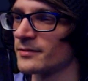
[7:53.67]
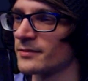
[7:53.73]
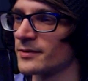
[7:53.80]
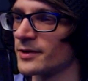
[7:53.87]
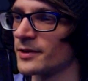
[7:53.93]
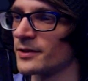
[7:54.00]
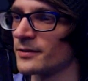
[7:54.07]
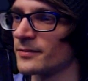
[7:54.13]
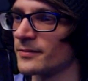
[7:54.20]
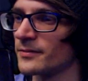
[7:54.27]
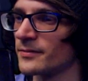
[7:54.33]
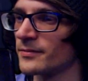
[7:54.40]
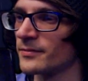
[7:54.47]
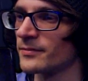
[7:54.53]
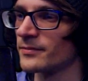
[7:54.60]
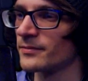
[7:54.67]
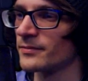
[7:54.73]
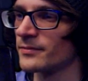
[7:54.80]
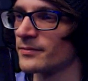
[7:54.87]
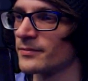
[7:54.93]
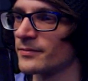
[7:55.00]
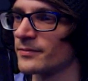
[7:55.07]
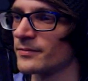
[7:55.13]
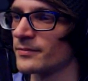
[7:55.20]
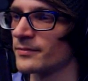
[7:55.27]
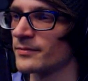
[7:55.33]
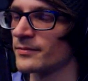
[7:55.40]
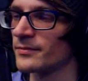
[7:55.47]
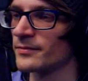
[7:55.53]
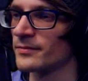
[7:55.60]

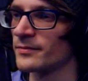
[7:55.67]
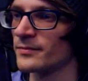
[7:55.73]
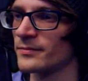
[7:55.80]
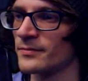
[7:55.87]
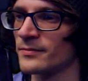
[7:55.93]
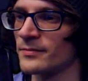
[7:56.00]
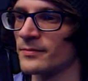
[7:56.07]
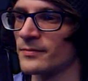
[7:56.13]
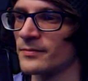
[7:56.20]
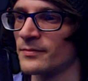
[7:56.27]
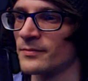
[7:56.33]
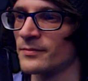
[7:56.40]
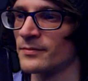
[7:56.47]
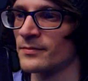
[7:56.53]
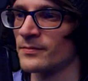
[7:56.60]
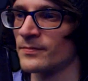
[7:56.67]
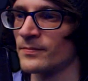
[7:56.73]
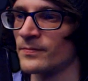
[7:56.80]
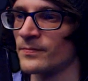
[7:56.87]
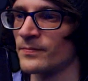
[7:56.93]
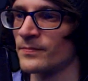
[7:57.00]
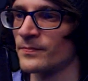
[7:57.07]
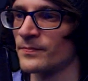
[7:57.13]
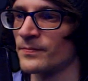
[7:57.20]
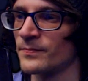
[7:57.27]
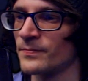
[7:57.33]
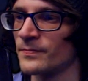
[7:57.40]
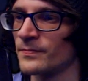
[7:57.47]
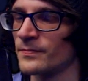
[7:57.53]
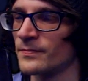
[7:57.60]

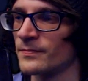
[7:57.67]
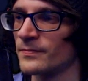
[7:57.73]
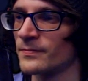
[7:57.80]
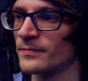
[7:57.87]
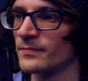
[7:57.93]
[no speech]